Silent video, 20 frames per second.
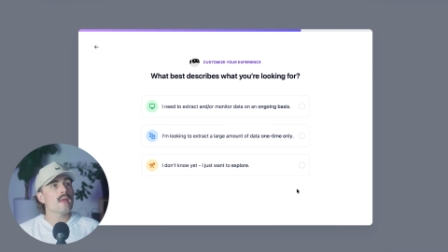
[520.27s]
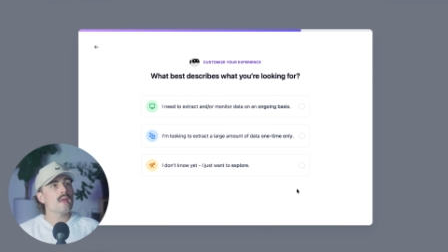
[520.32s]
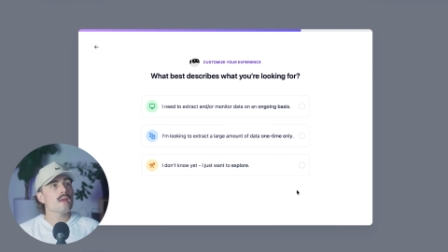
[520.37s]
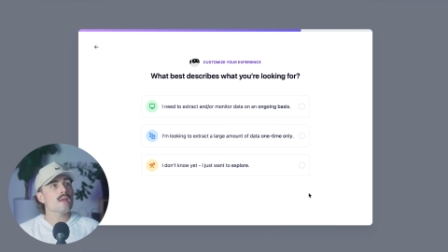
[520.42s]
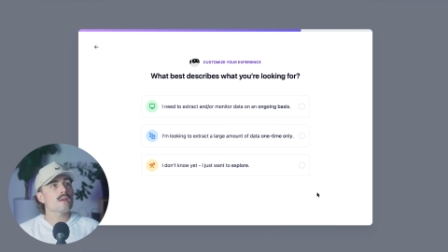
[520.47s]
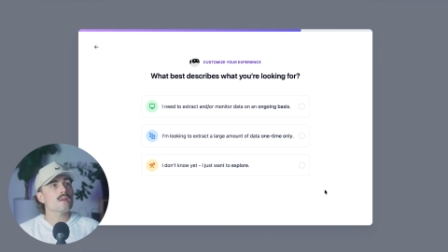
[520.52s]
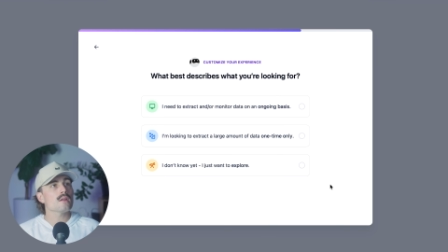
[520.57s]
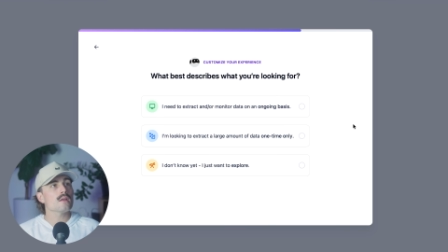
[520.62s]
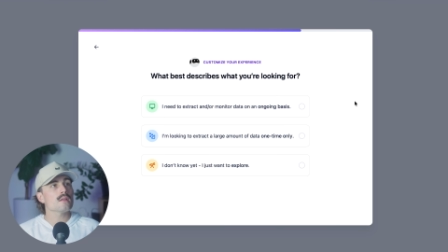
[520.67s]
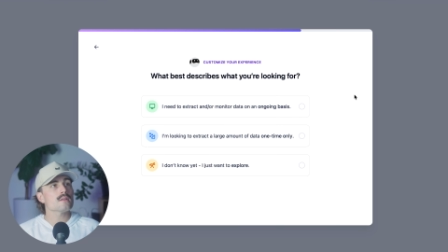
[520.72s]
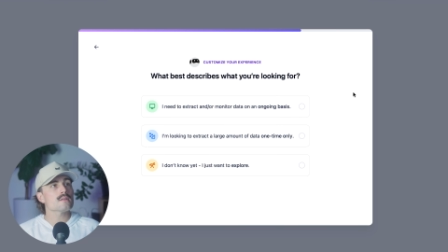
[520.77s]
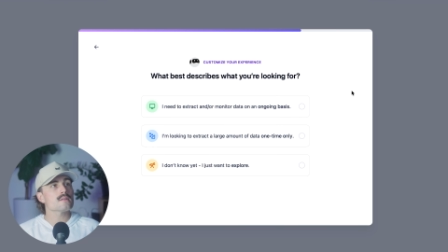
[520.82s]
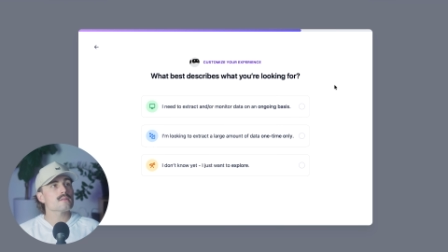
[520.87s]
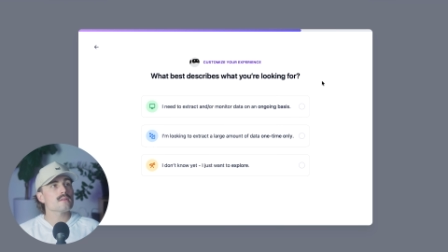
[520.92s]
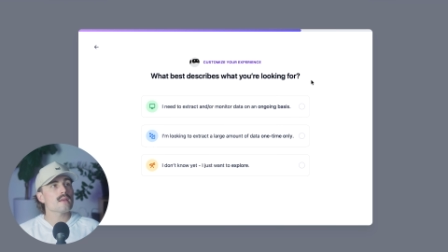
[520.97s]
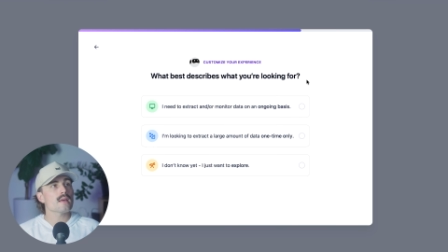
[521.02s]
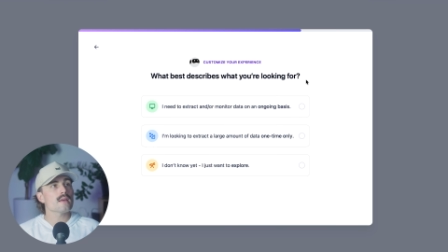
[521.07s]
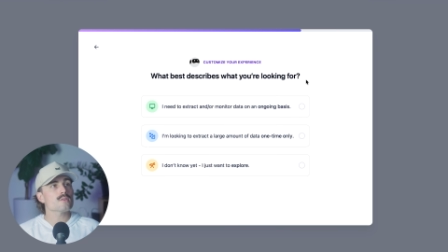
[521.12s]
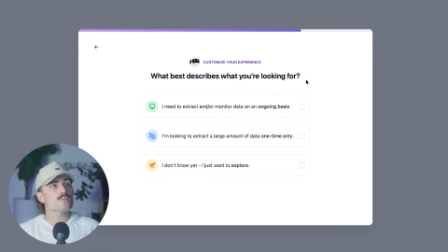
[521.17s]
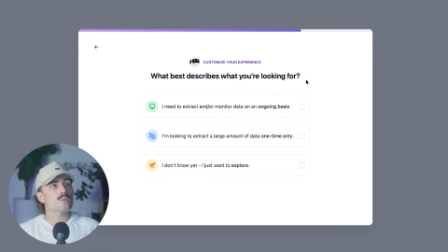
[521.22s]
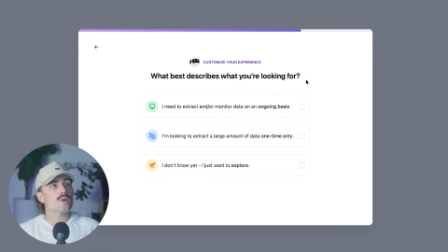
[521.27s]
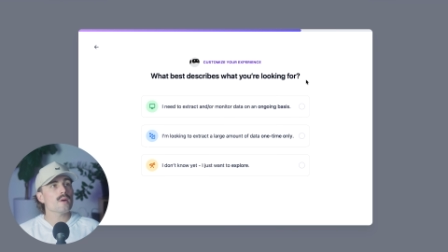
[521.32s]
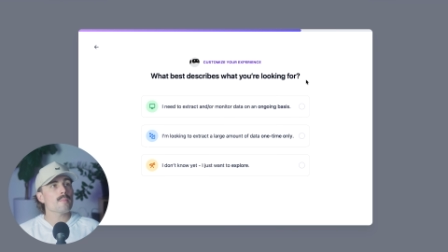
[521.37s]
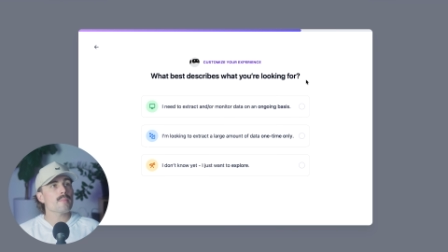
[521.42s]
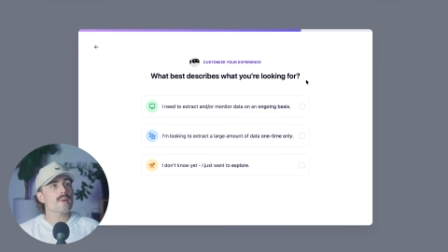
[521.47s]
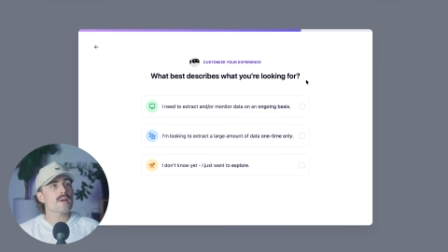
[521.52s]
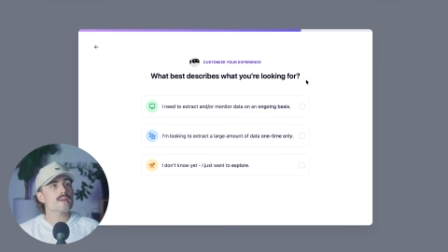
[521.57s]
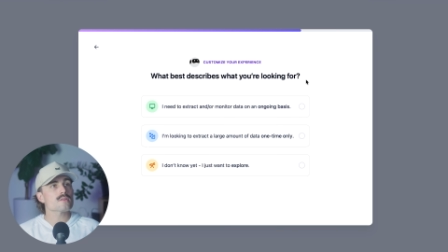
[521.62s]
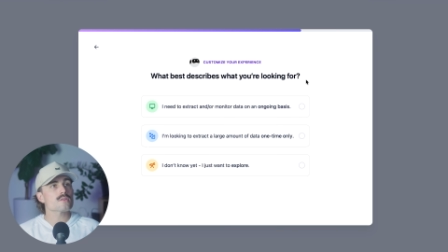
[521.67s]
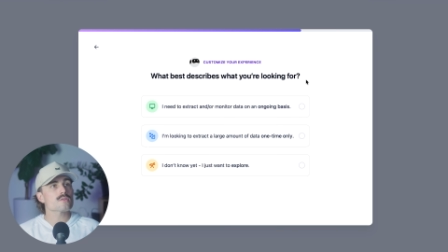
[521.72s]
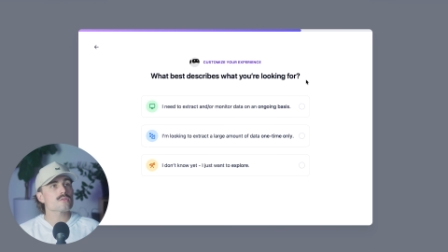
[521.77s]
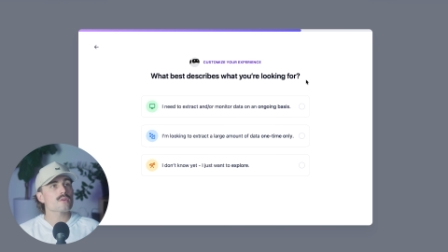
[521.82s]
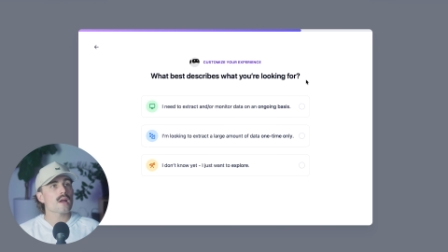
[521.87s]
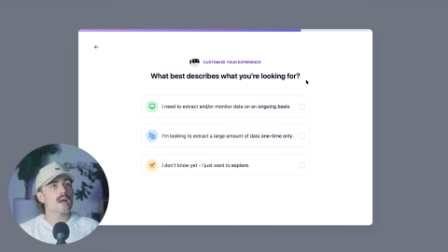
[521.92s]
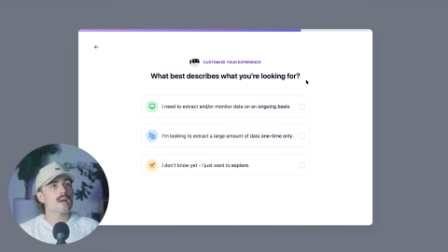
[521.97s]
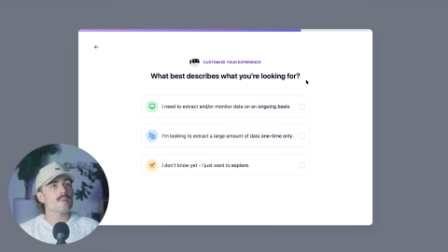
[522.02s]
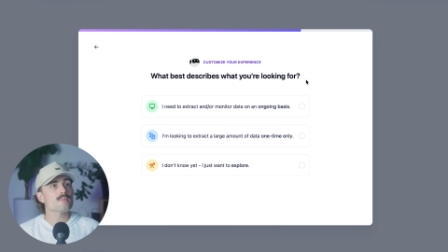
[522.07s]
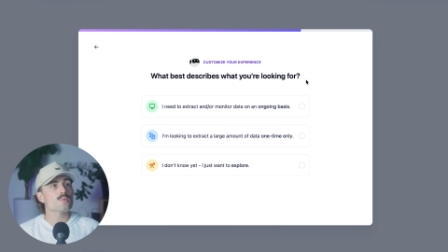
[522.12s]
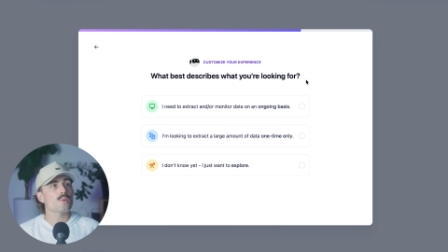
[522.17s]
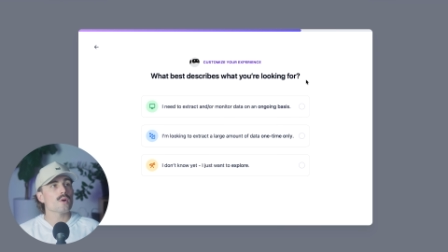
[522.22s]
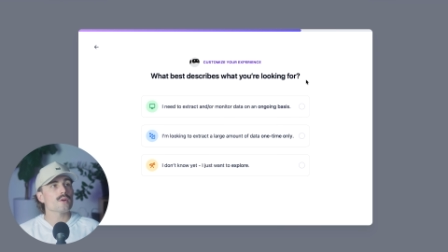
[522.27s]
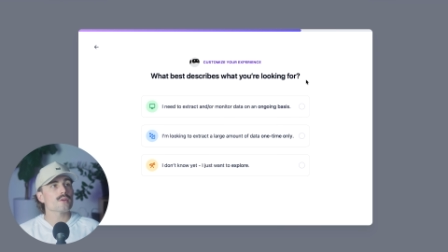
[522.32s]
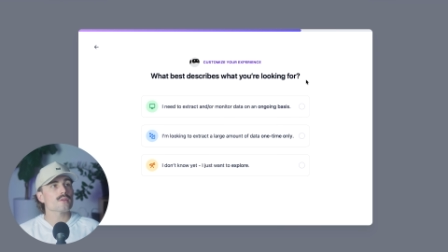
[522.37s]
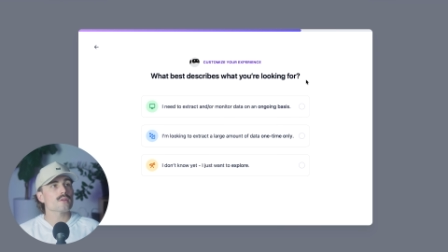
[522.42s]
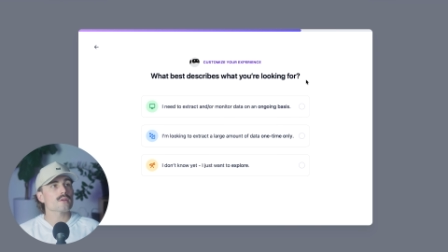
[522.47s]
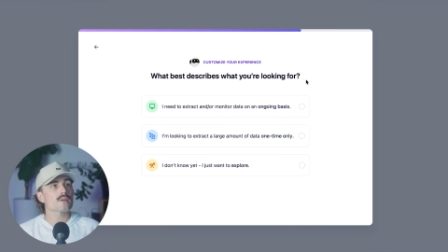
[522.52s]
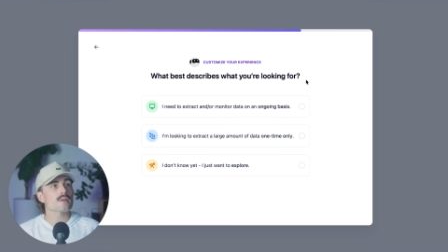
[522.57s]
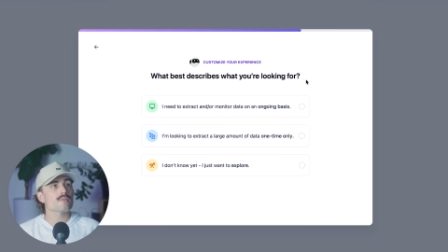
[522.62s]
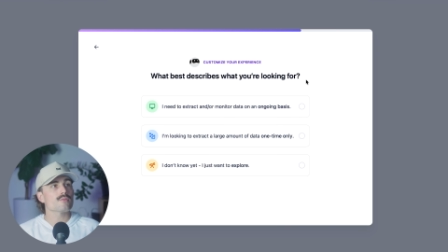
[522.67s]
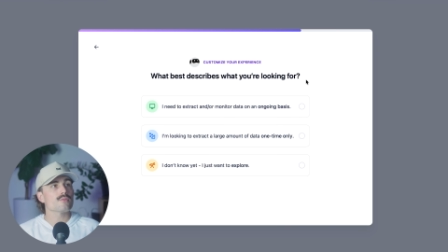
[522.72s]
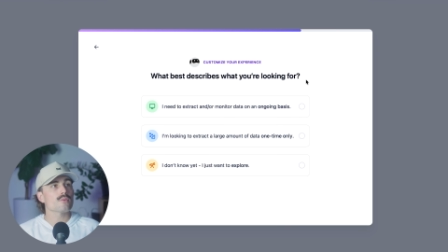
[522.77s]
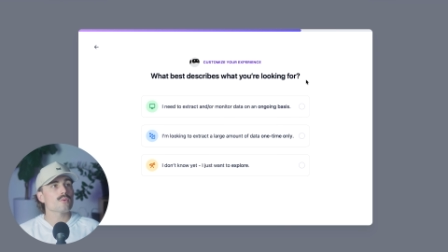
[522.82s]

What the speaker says: And it says what best describes what you're looking